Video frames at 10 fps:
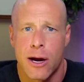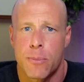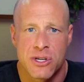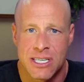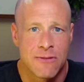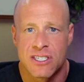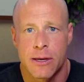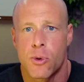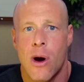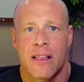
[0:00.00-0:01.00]
perceived
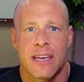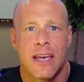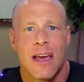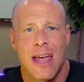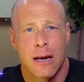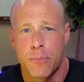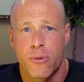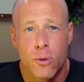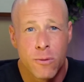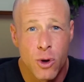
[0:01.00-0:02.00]
sleep quality and
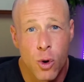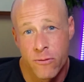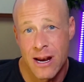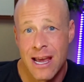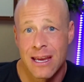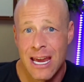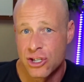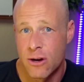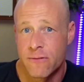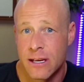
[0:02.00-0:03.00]
improved overnight
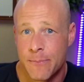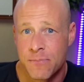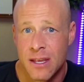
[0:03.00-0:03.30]
HRV.